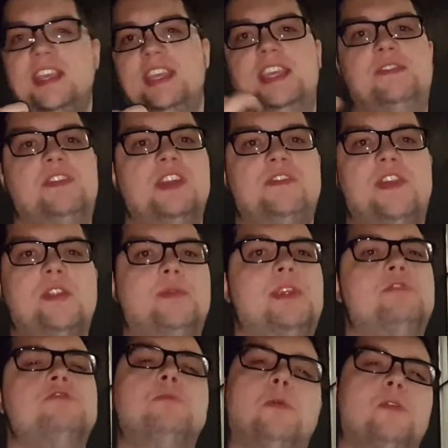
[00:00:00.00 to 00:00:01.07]
Even if I read
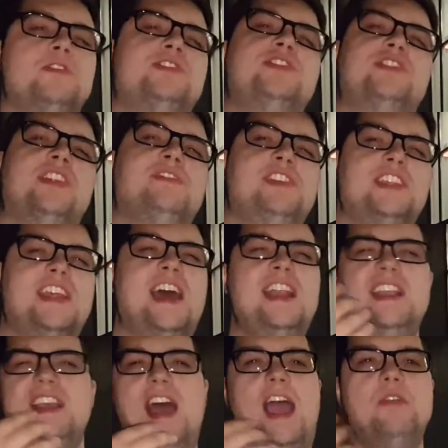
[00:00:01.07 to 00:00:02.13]
reports and stuff like that,
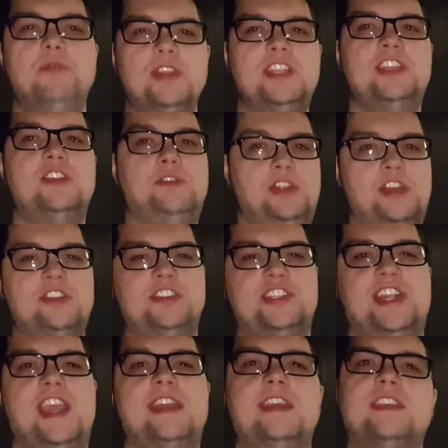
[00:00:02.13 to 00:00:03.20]
I really don't
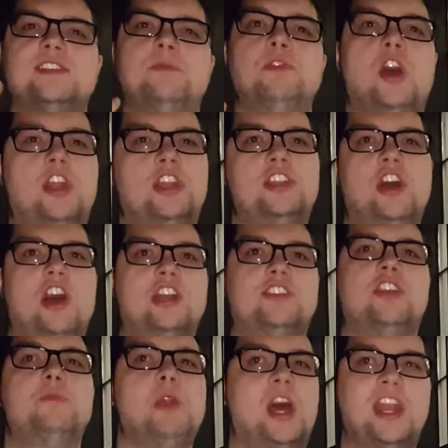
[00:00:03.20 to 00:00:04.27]
understand it, because I'm not a doctor,
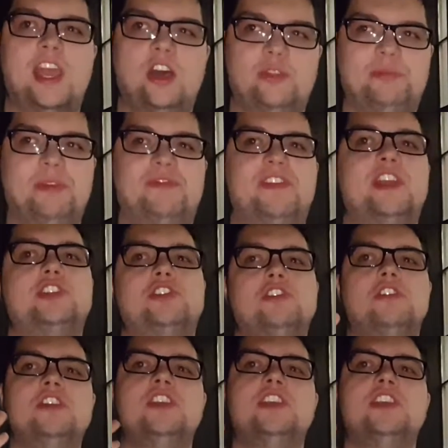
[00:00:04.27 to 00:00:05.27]
I'm not a health professional.